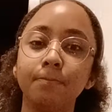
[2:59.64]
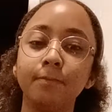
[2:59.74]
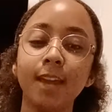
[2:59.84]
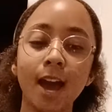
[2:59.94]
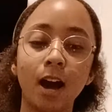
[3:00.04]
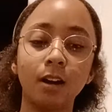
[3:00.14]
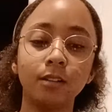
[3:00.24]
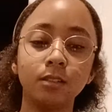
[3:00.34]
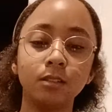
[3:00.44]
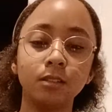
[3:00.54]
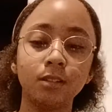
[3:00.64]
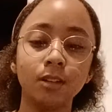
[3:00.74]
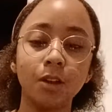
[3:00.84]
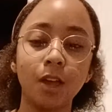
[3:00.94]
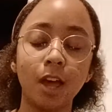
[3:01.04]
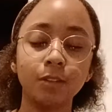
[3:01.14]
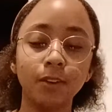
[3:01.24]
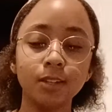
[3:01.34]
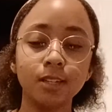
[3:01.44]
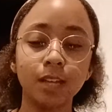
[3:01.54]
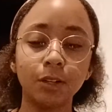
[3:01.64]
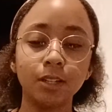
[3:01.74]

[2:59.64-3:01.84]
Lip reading: Yeah. As far as the sound